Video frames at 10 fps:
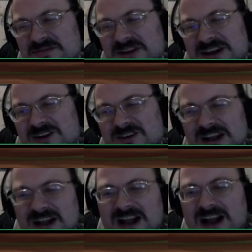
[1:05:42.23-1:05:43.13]
you know.
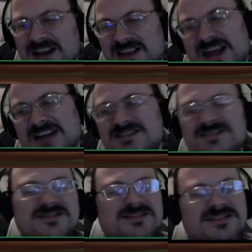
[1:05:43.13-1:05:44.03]

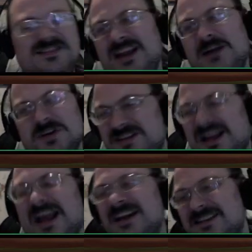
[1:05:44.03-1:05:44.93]
They were
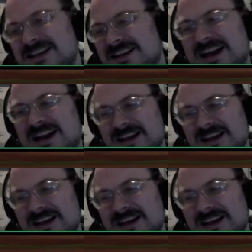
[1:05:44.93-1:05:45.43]
technically dead.